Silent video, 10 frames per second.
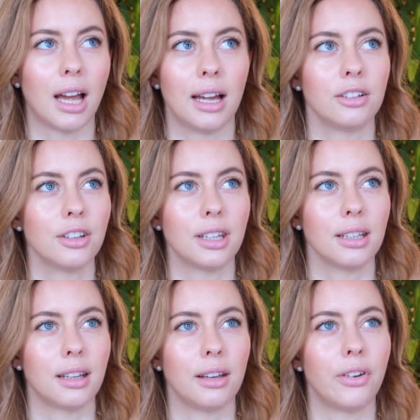I don't
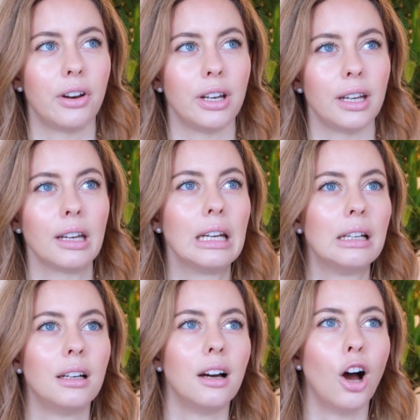think they're very
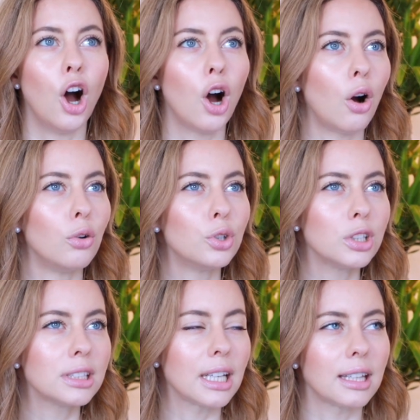old.